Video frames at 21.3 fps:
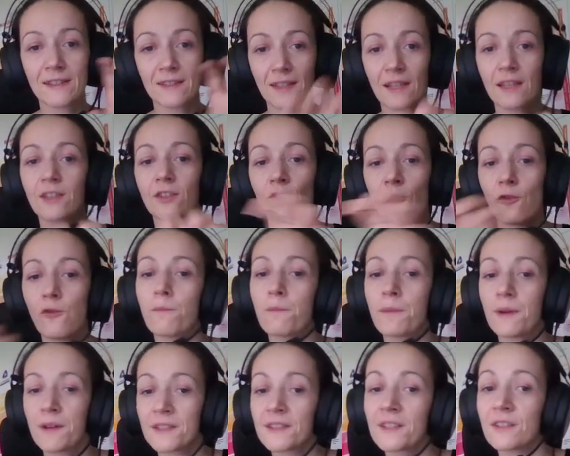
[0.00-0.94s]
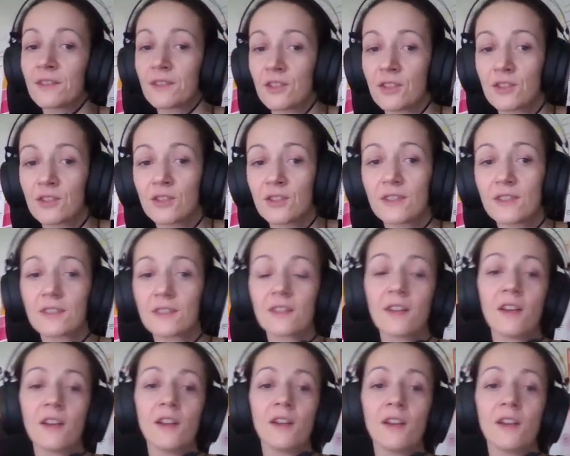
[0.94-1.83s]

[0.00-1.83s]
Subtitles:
set of percentages.